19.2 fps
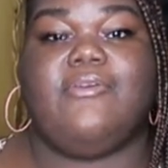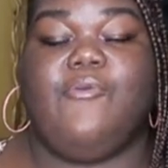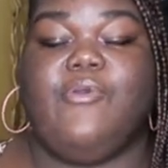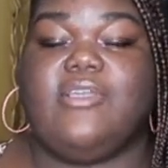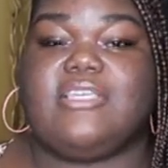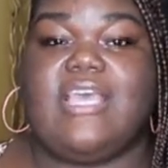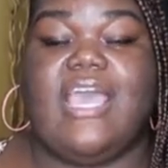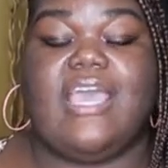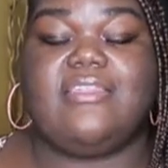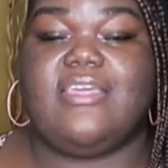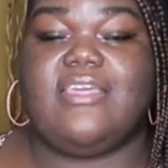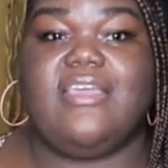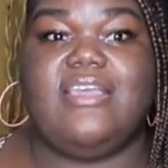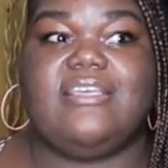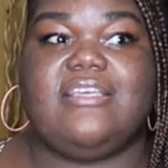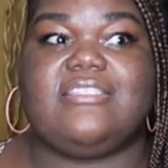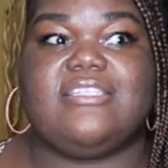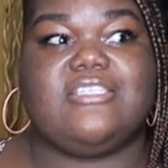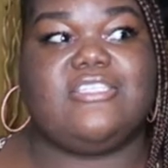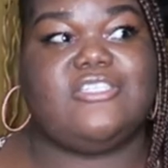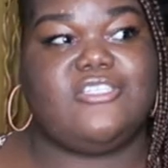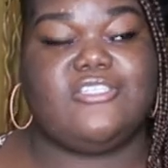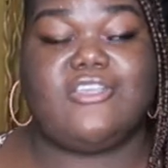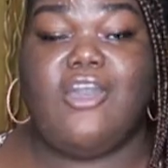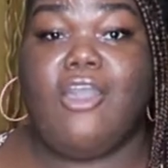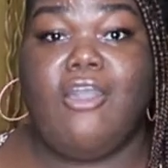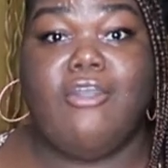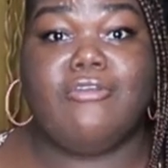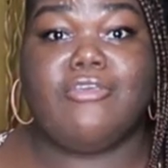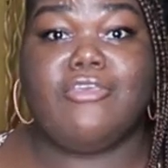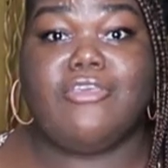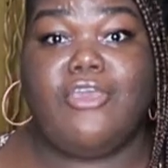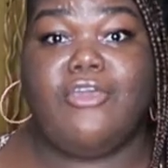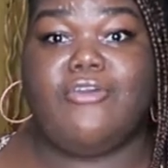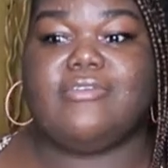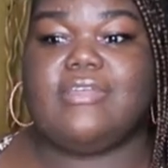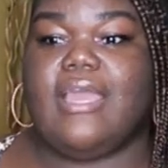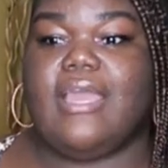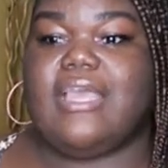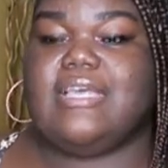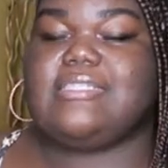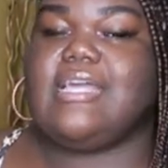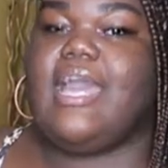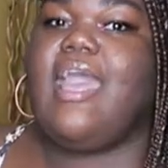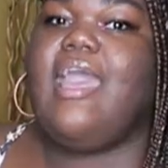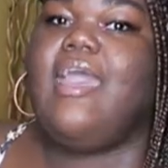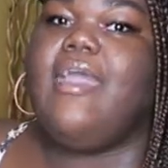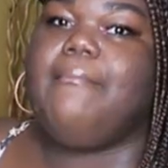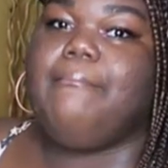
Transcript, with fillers: which I think is just so cute. Because I